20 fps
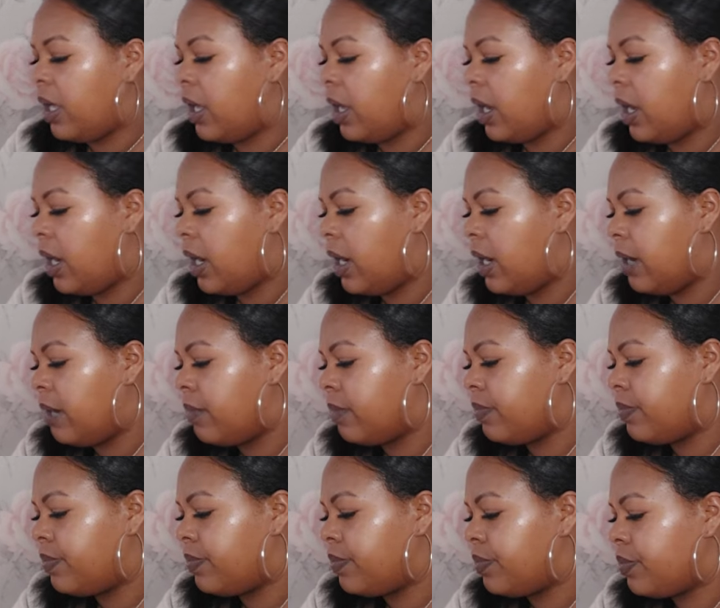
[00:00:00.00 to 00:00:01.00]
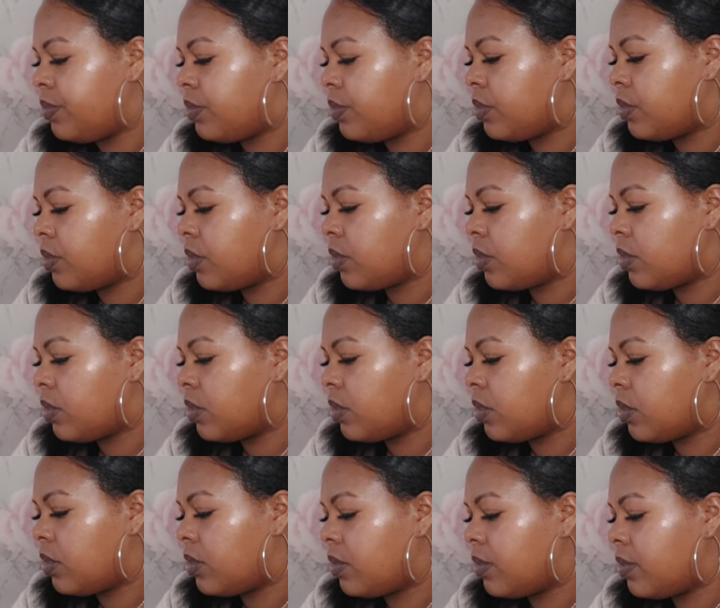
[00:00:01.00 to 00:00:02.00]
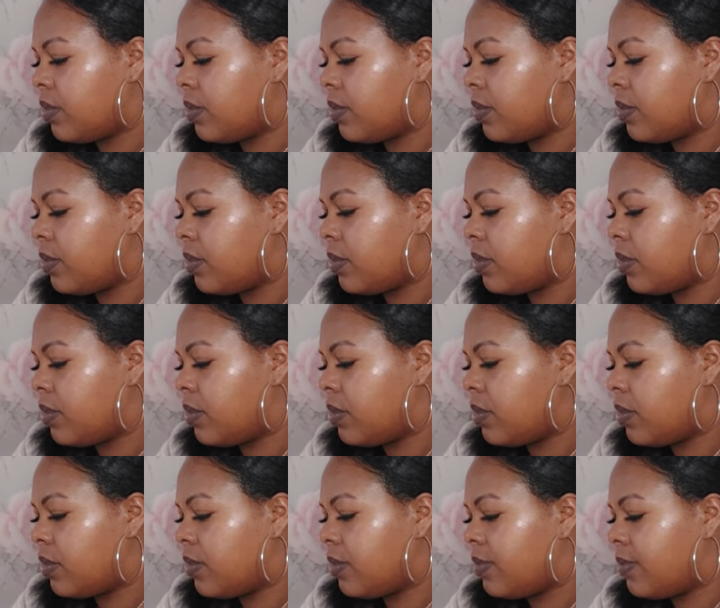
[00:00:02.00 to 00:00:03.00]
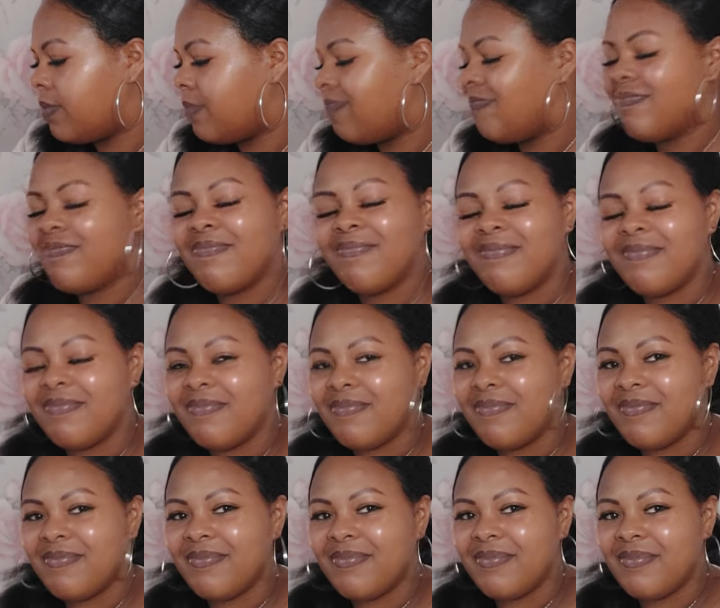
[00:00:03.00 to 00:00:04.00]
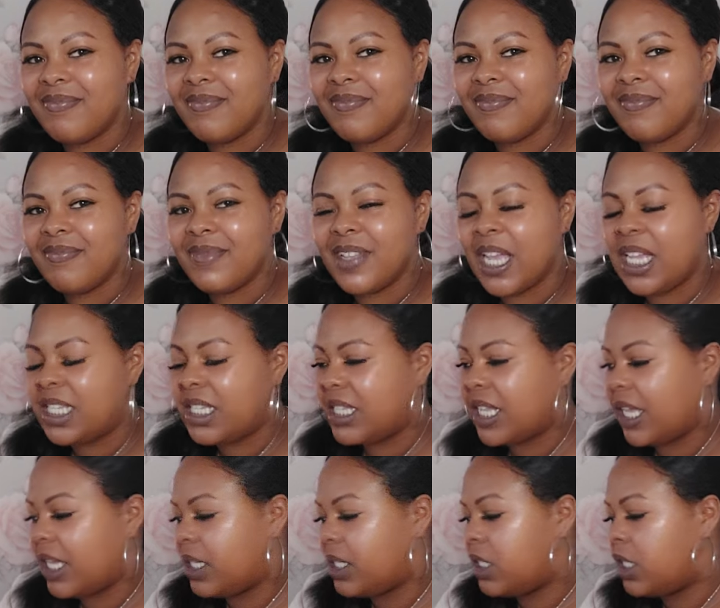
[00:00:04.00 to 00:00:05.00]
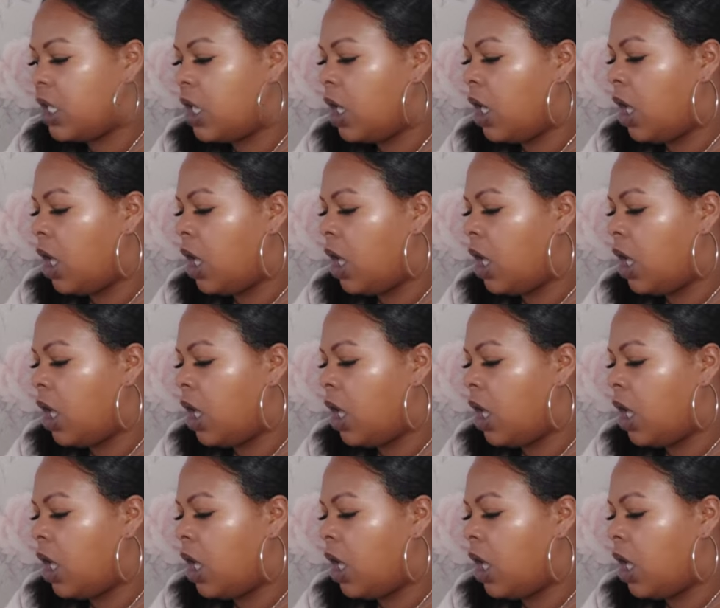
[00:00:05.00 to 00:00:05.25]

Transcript: That's nice.